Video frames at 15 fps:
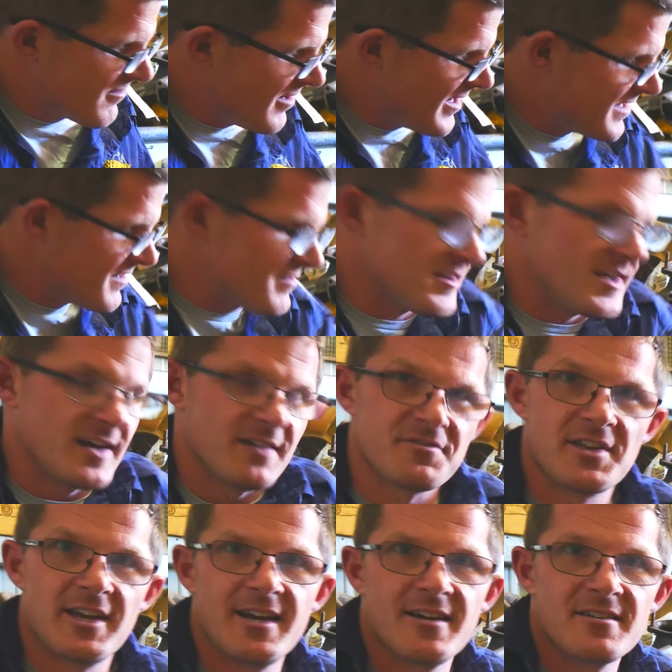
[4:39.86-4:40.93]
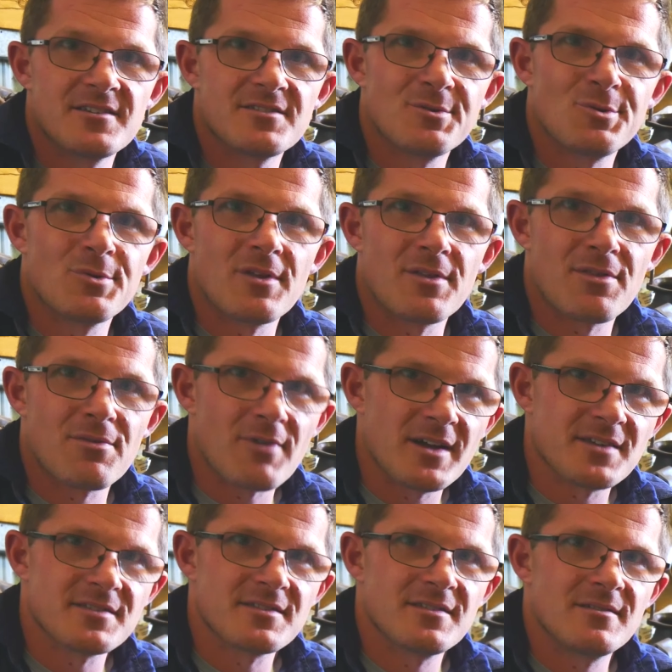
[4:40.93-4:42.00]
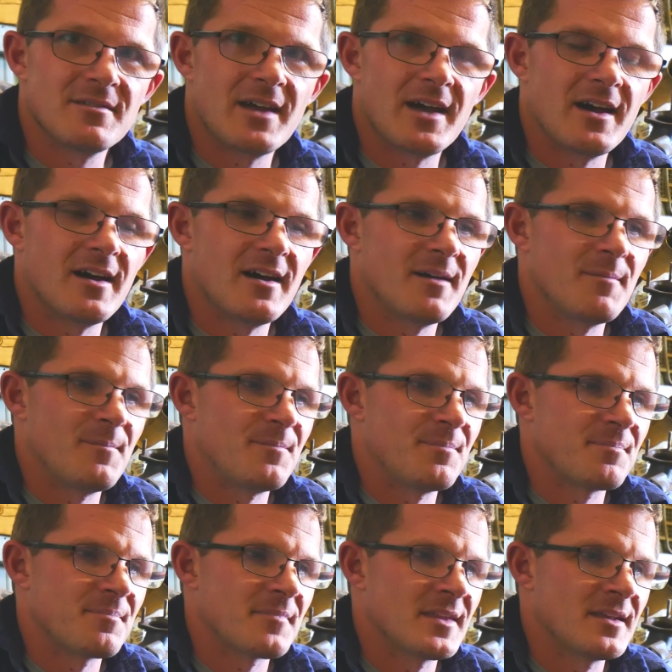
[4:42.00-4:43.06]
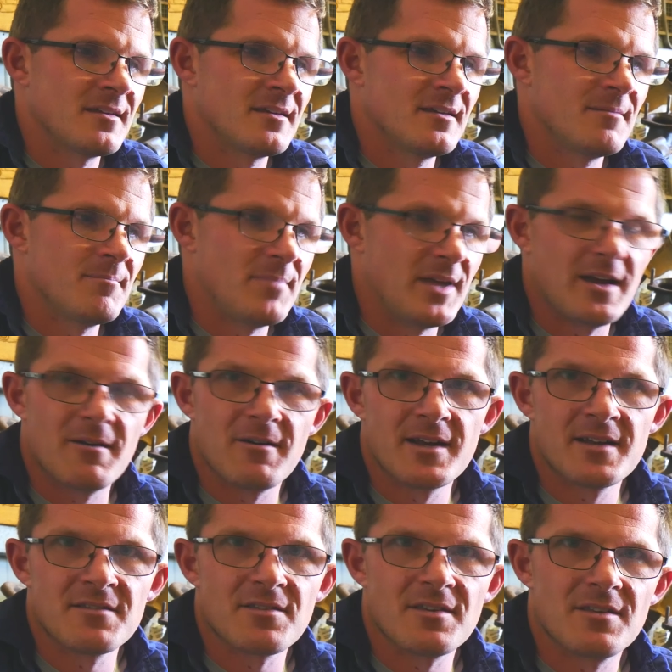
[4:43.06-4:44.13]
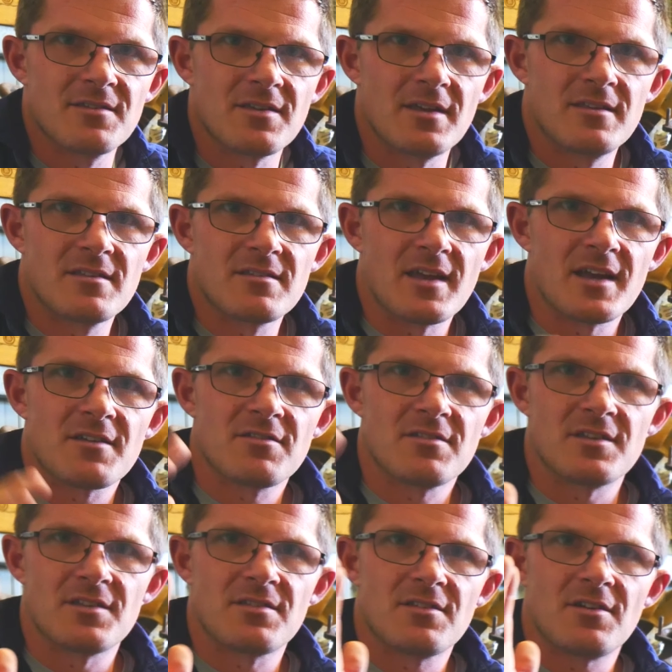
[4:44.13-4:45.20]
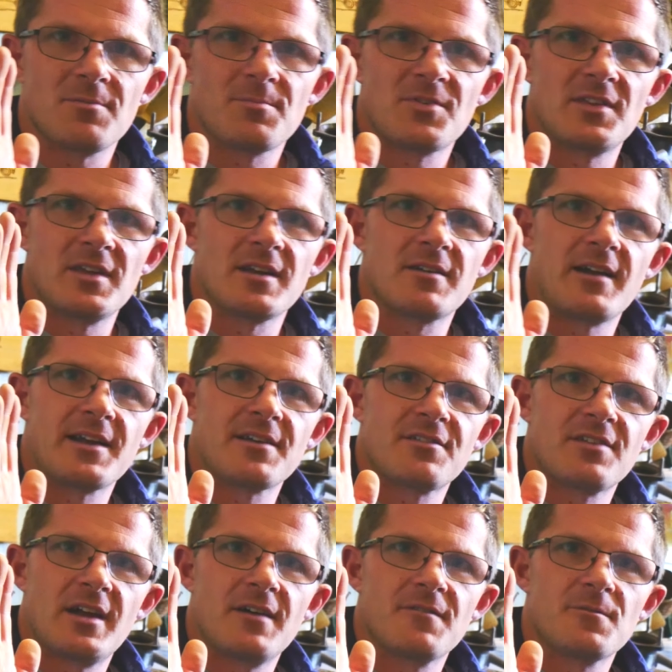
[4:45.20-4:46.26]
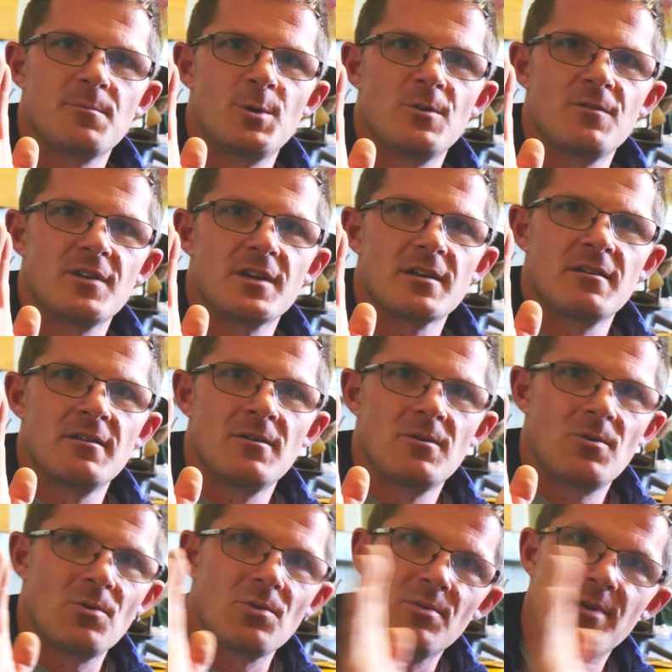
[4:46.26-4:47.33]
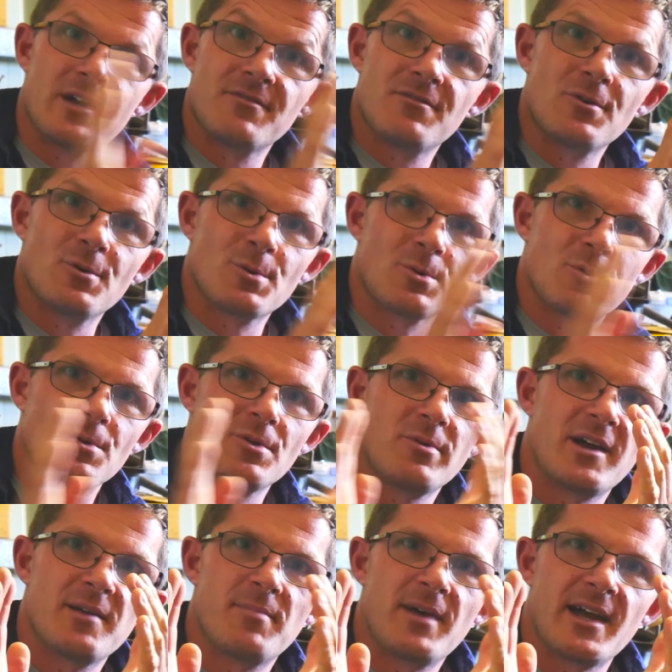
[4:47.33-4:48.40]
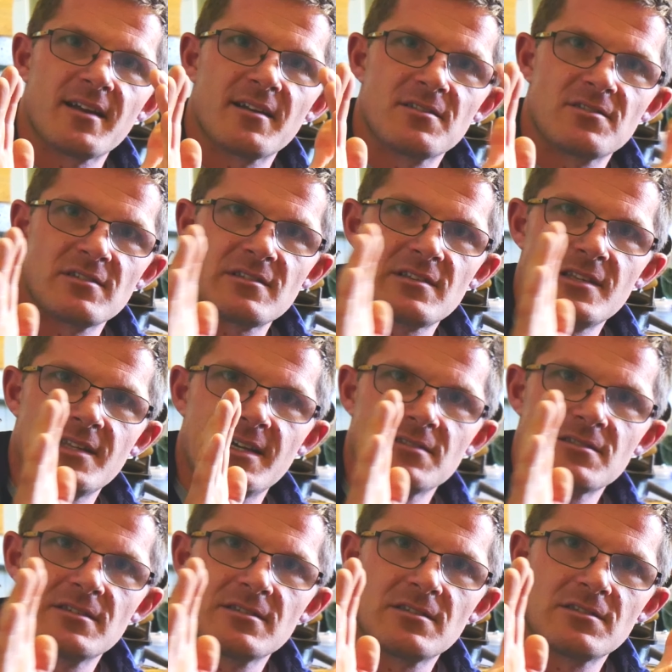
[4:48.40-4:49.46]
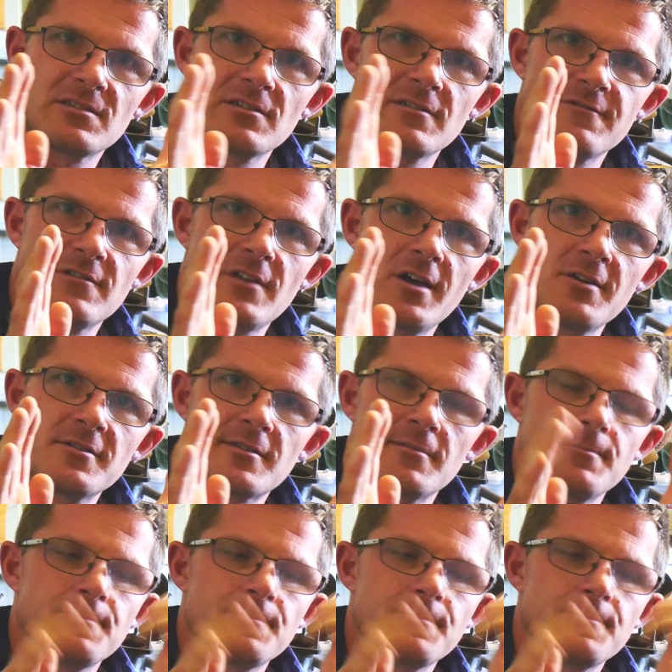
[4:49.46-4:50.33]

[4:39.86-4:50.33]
crankshaft out is all the thrust bearings. So this actually stops the crankshaft moving all the way forward, all the way back. It just allows it to sort of float.